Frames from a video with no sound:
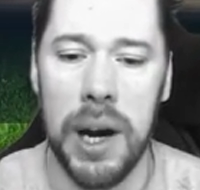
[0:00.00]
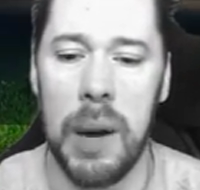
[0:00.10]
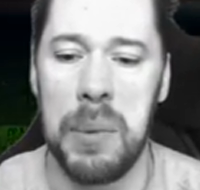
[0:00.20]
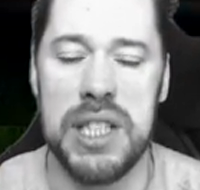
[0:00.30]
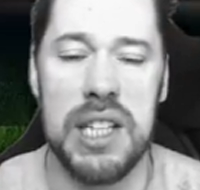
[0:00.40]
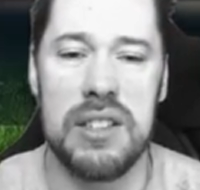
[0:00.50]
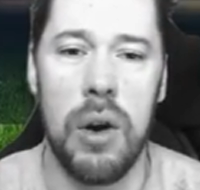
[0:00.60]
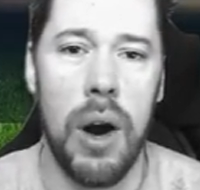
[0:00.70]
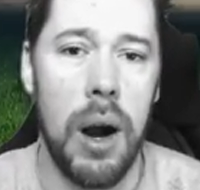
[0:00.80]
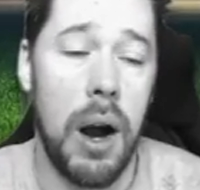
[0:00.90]
cup of tea.
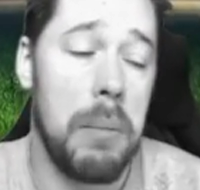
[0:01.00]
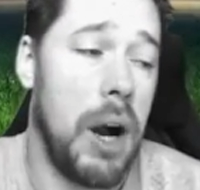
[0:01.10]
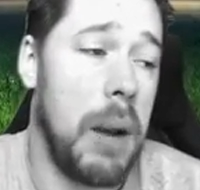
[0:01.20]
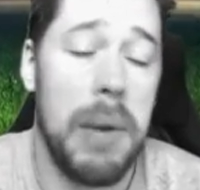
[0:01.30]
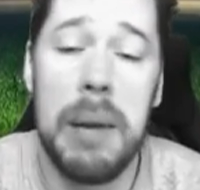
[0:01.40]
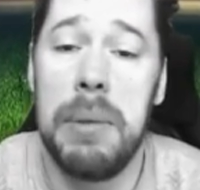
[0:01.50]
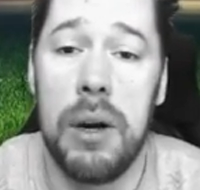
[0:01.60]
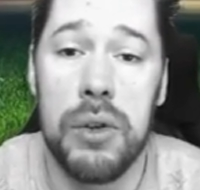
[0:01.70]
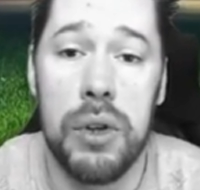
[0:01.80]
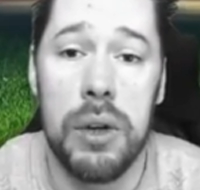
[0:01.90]
So maybe
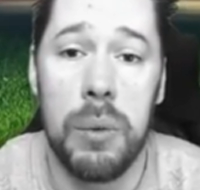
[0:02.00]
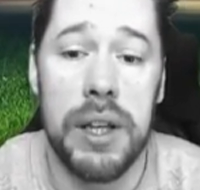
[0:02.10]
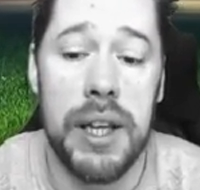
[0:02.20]
I'll do it one